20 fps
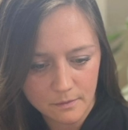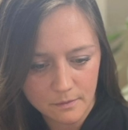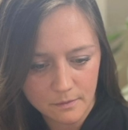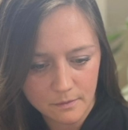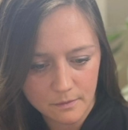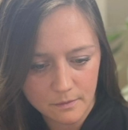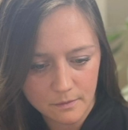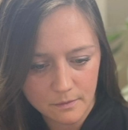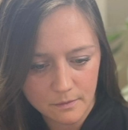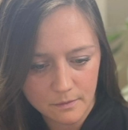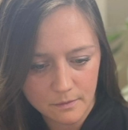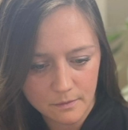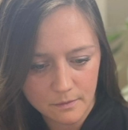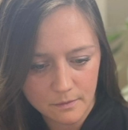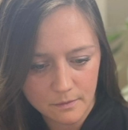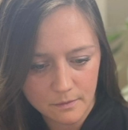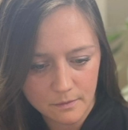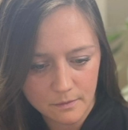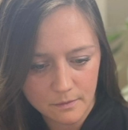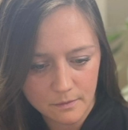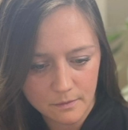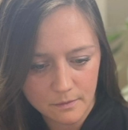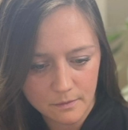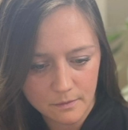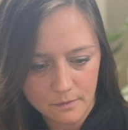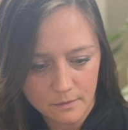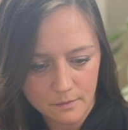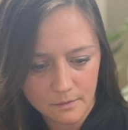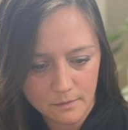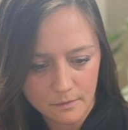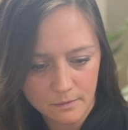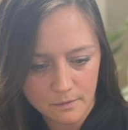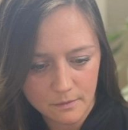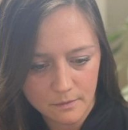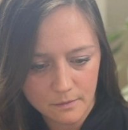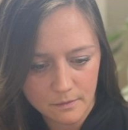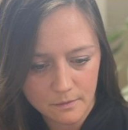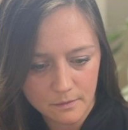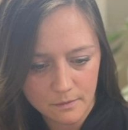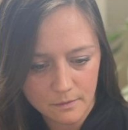
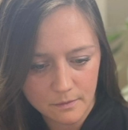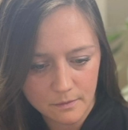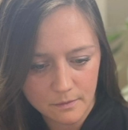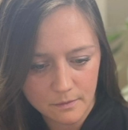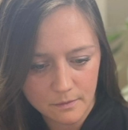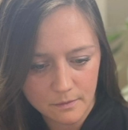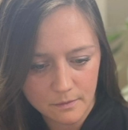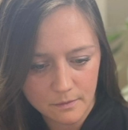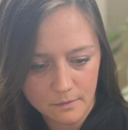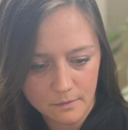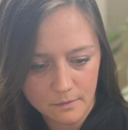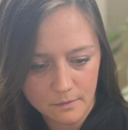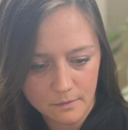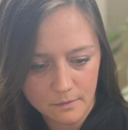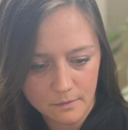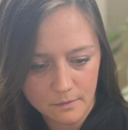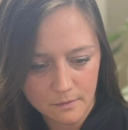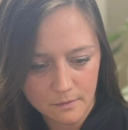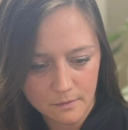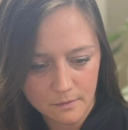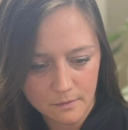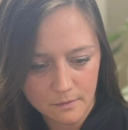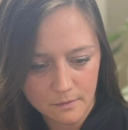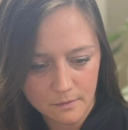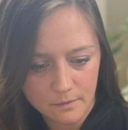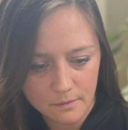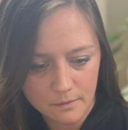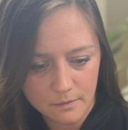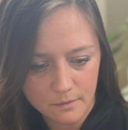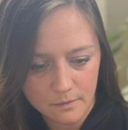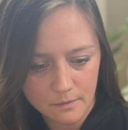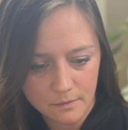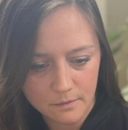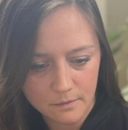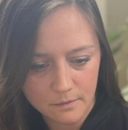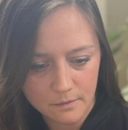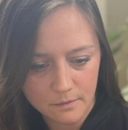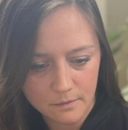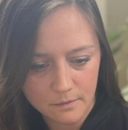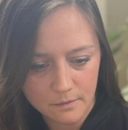
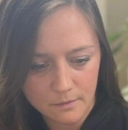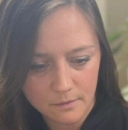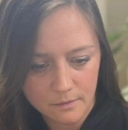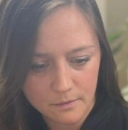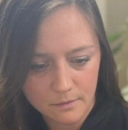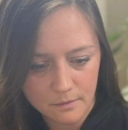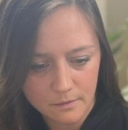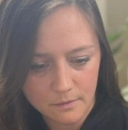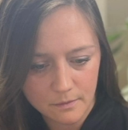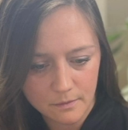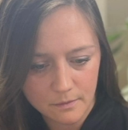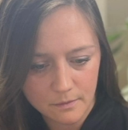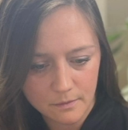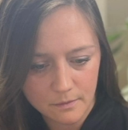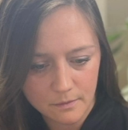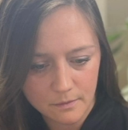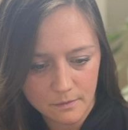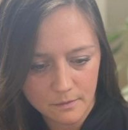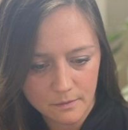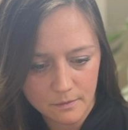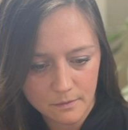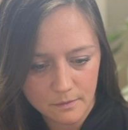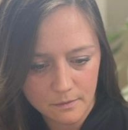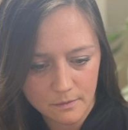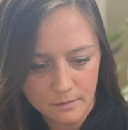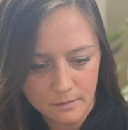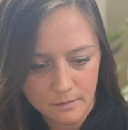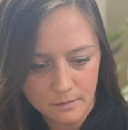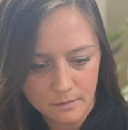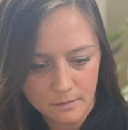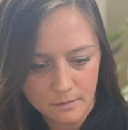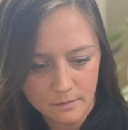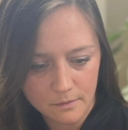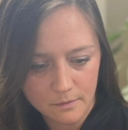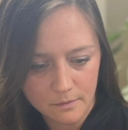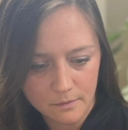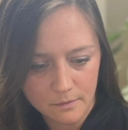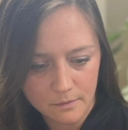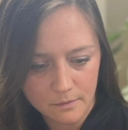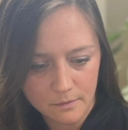
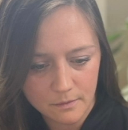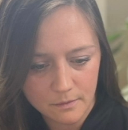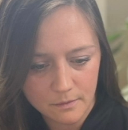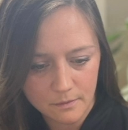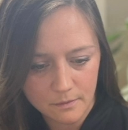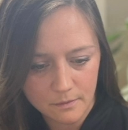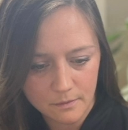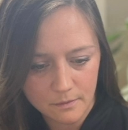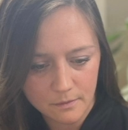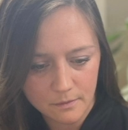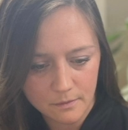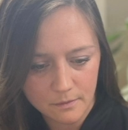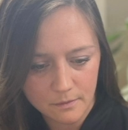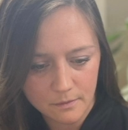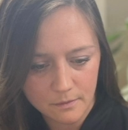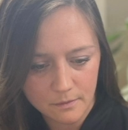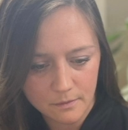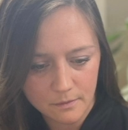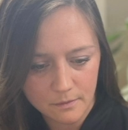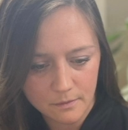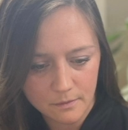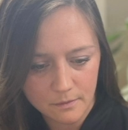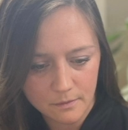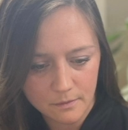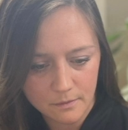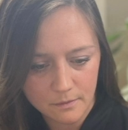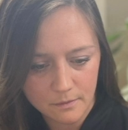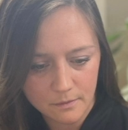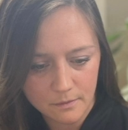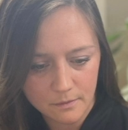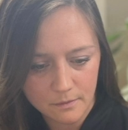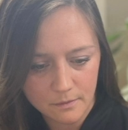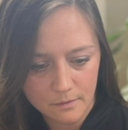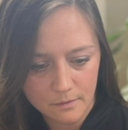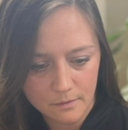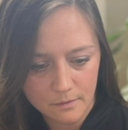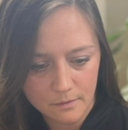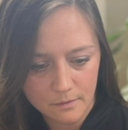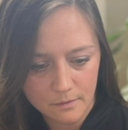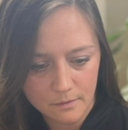The face doesn't move, so there is nothing to read.